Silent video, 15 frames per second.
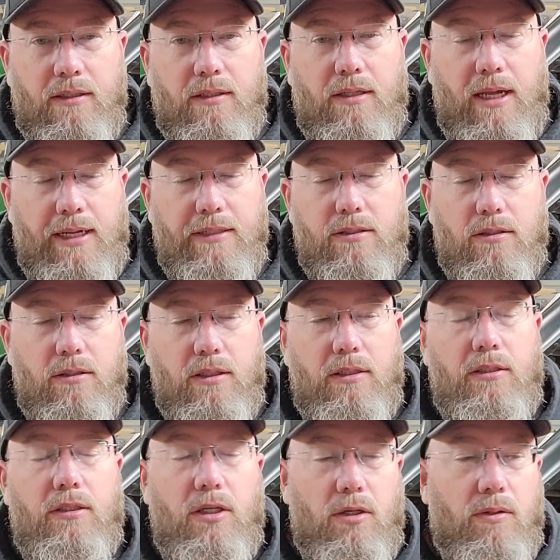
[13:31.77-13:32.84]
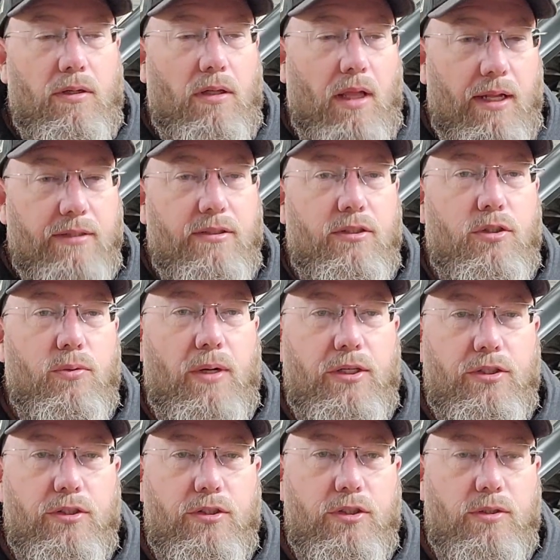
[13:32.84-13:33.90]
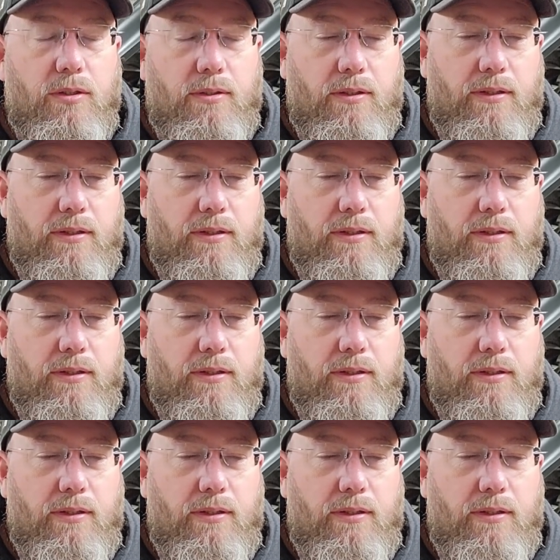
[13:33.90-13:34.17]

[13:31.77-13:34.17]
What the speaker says: nice looking, in a lot of situations.